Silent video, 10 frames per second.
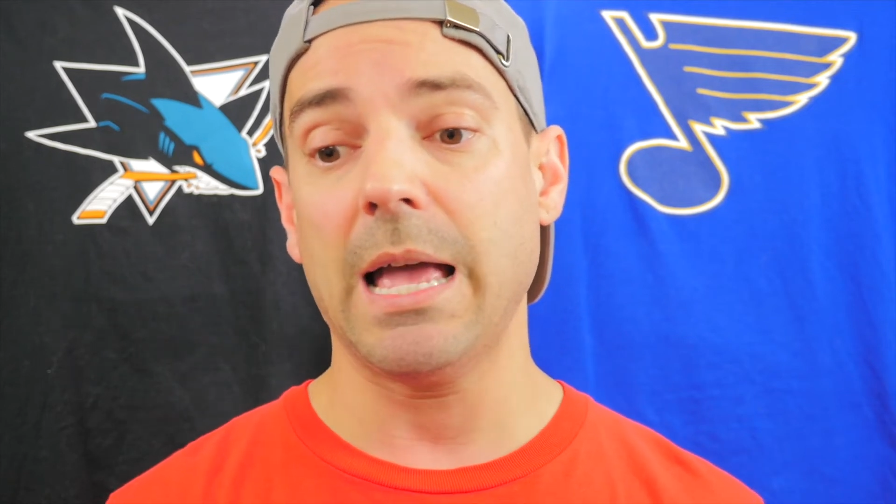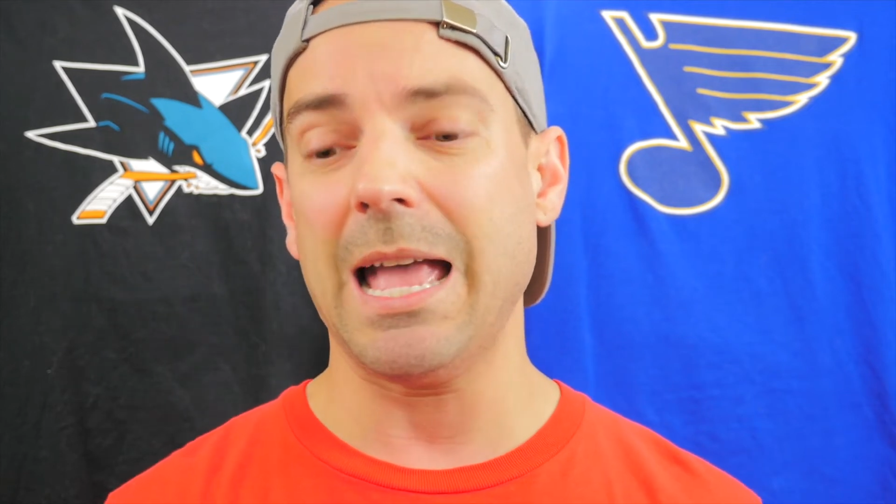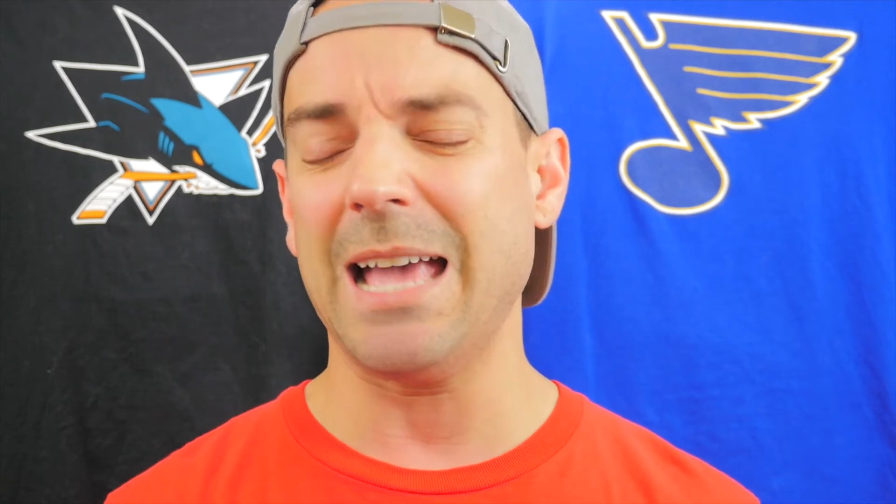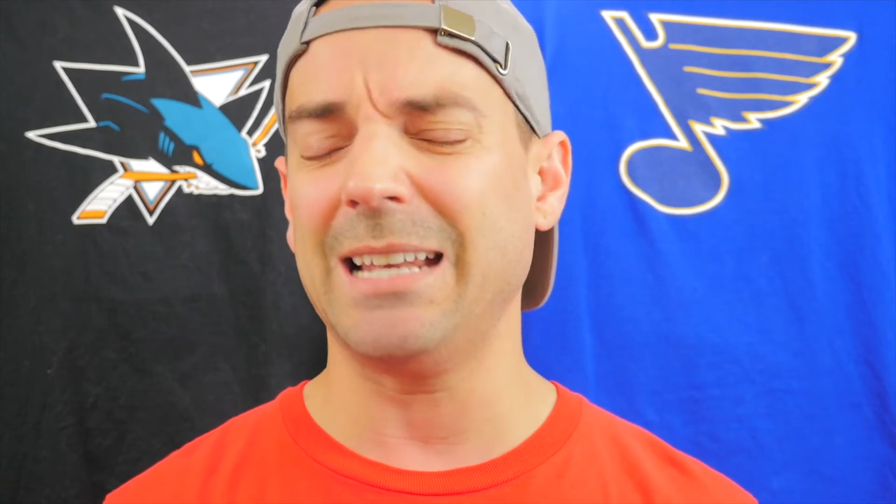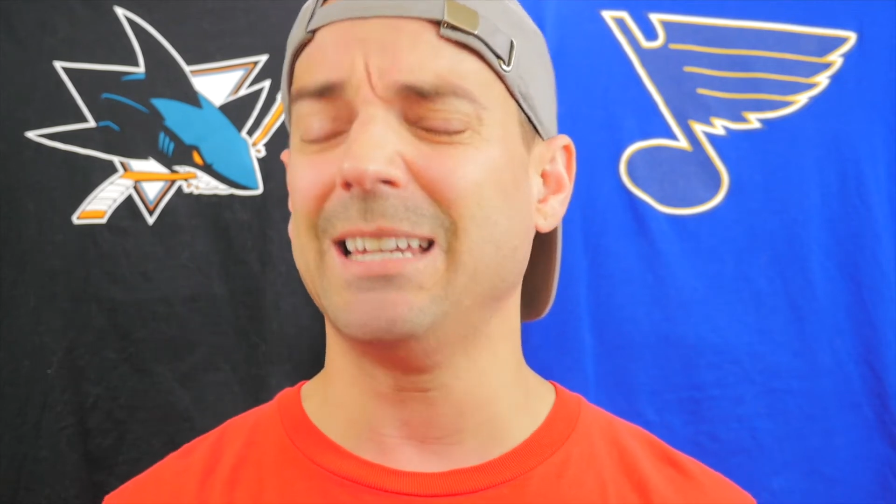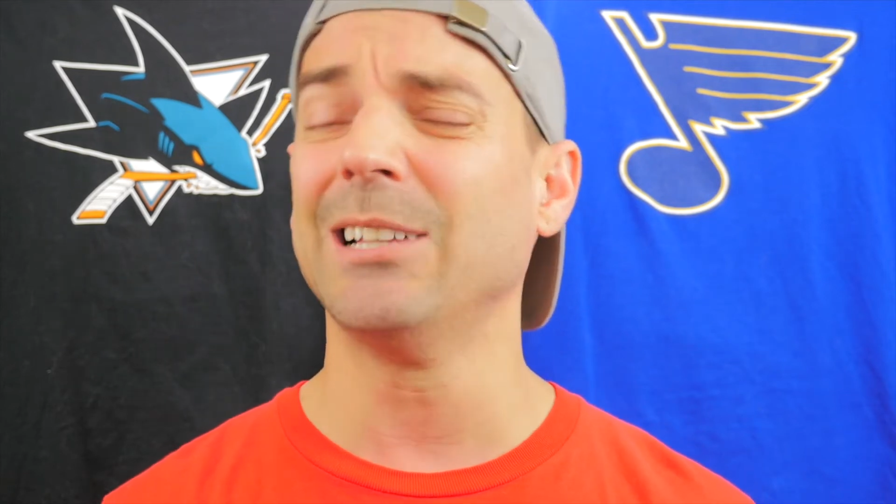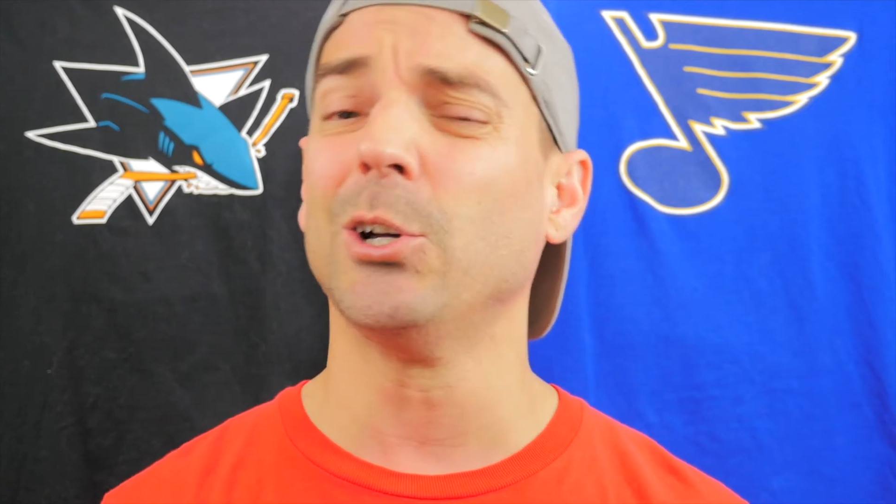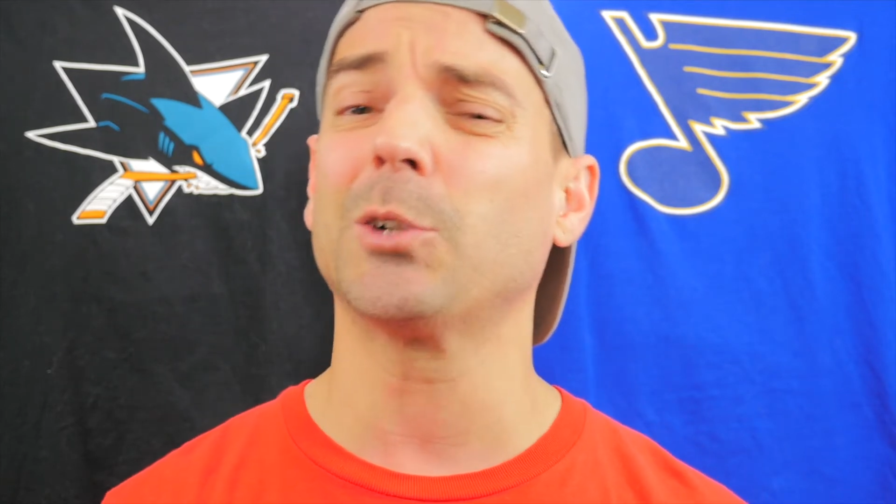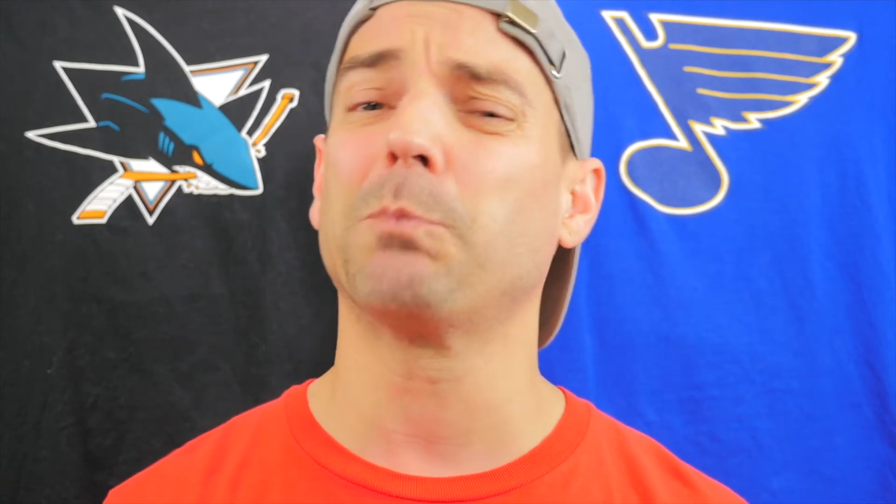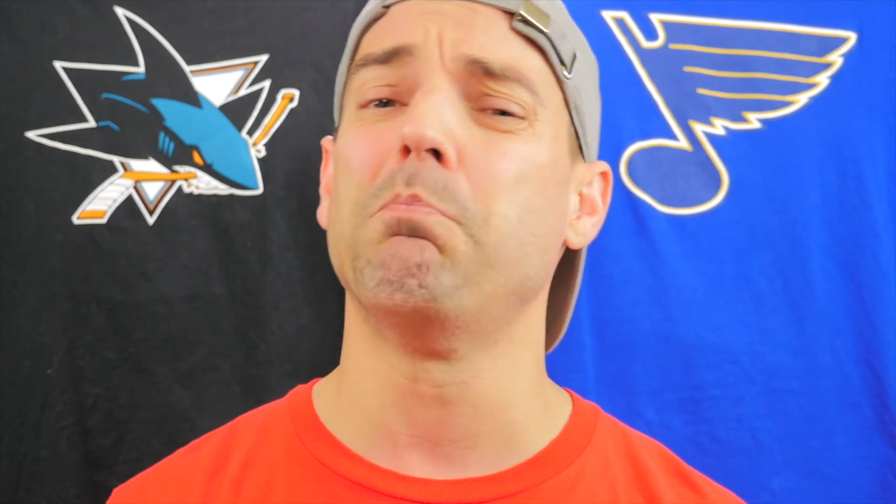and he
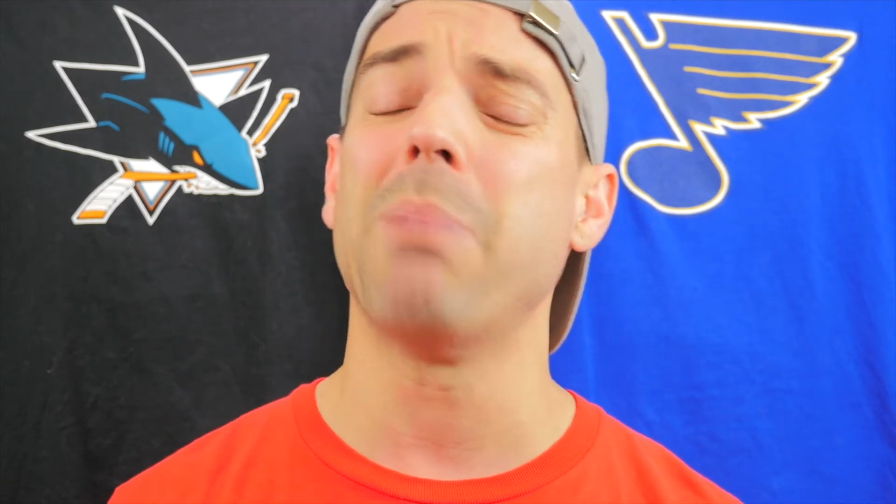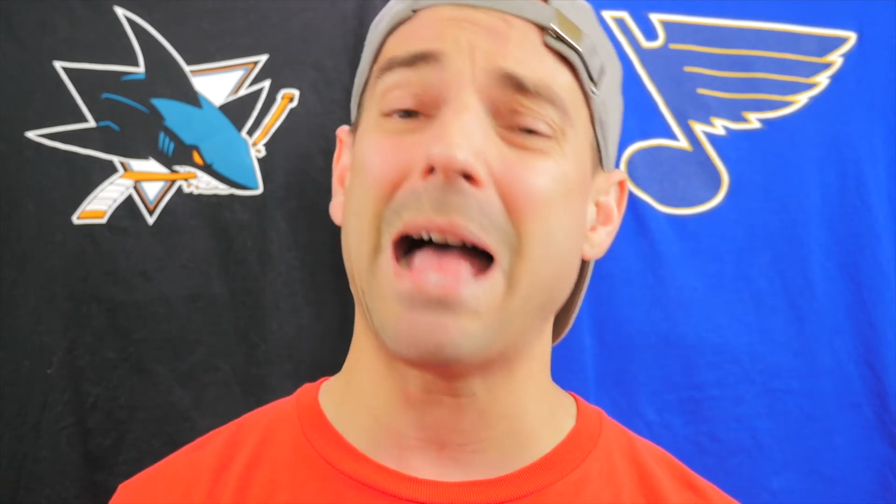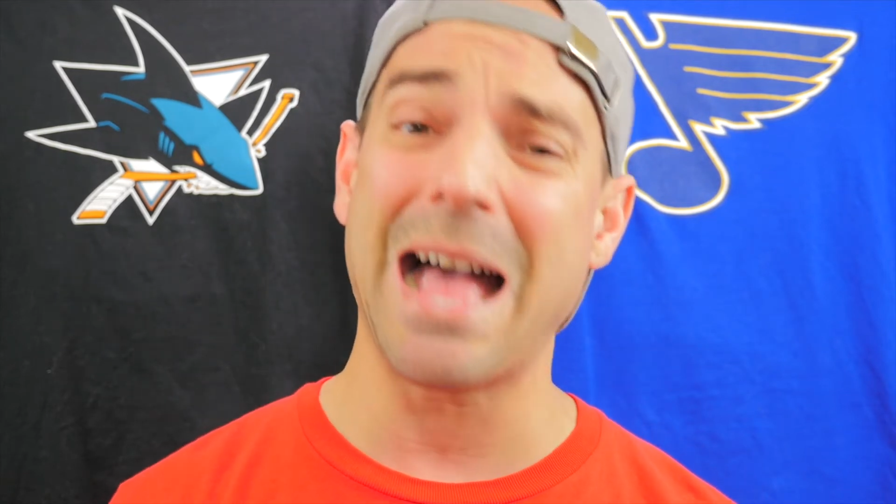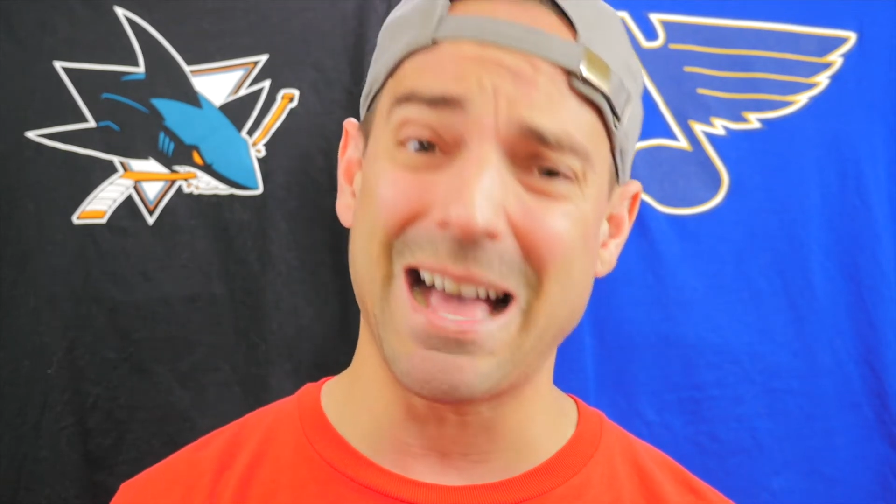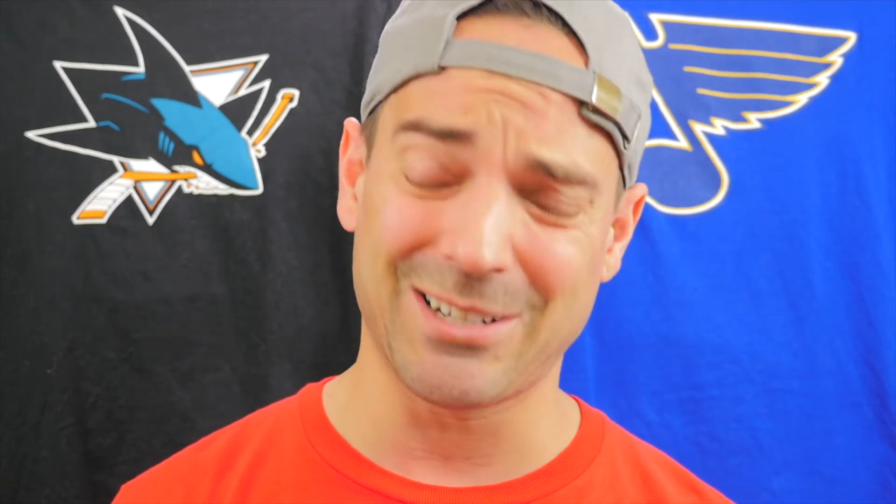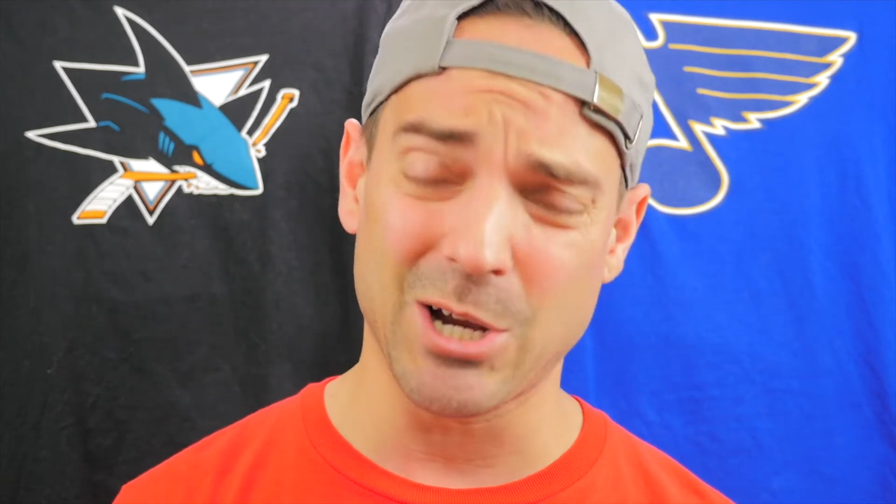looked bad